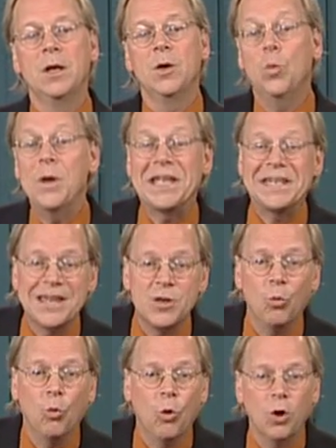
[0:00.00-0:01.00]
We can end
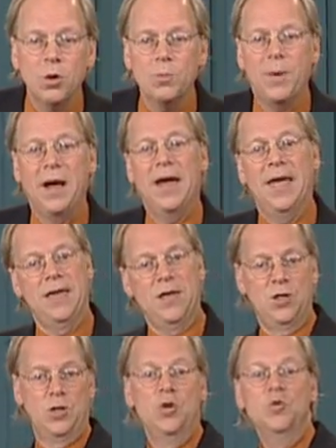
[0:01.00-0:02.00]
a war
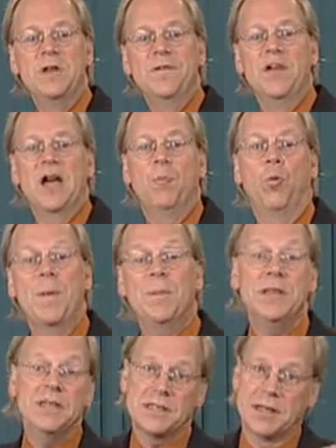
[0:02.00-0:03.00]
by you giving up
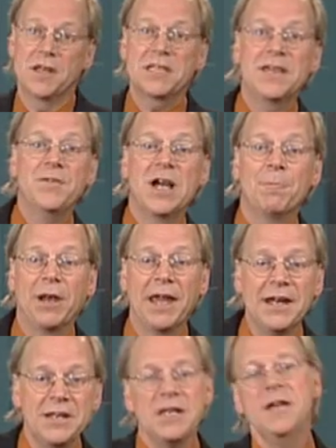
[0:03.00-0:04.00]
weapons and us giving up
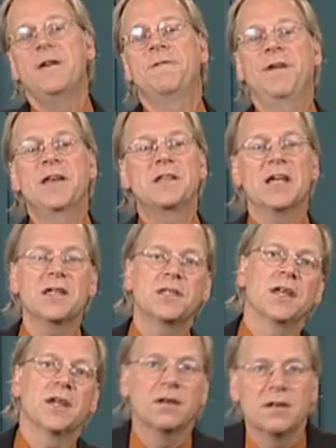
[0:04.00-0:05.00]
land?
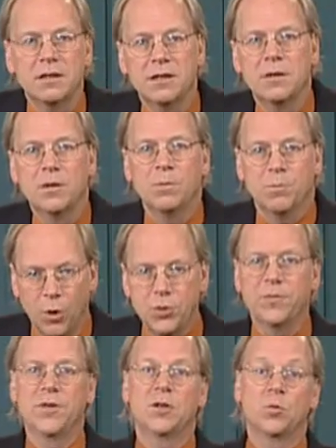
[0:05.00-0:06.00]
Fantastic.
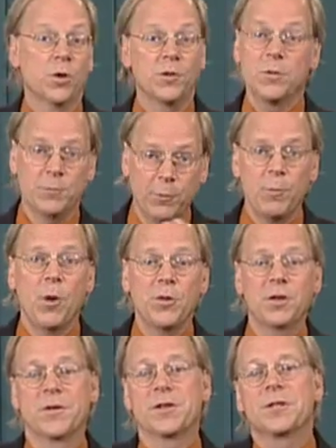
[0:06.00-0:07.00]
It's worth it for both
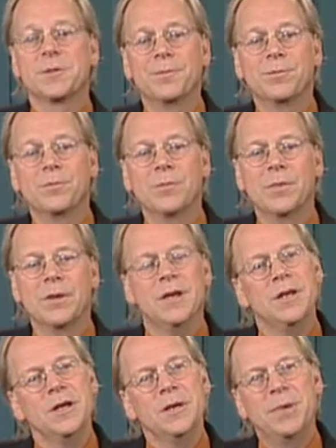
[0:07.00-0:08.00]
of us.
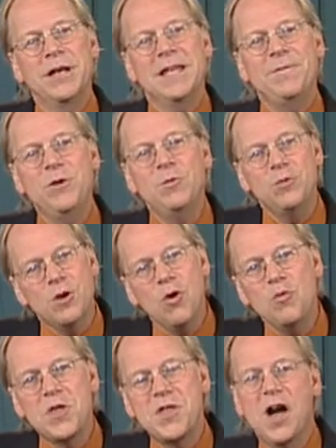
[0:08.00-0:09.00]
But if you
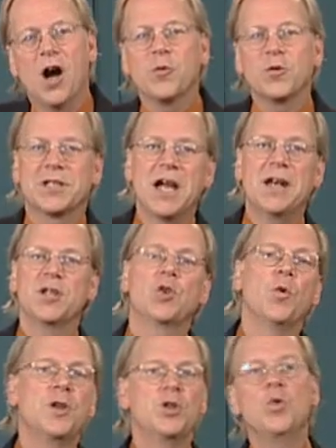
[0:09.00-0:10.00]
know that the other side is
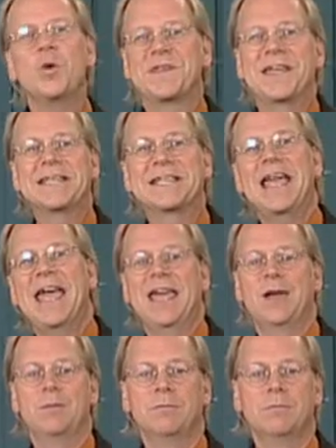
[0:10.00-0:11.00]
going to do what they
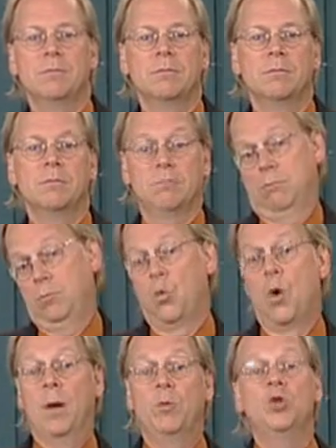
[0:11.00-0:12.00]
say,
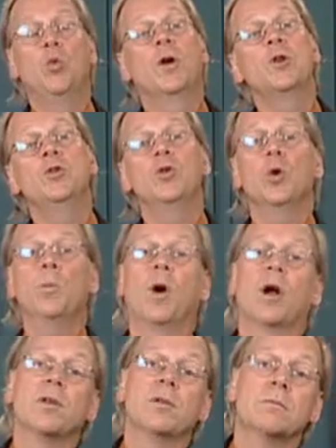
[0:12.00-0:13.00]
why would you want to do your
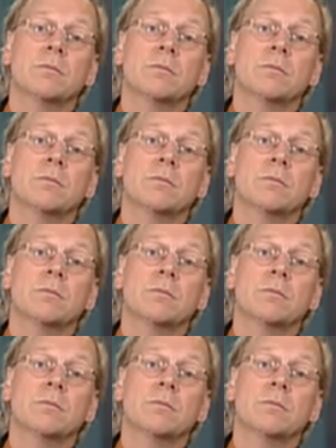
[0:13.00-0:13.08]
part?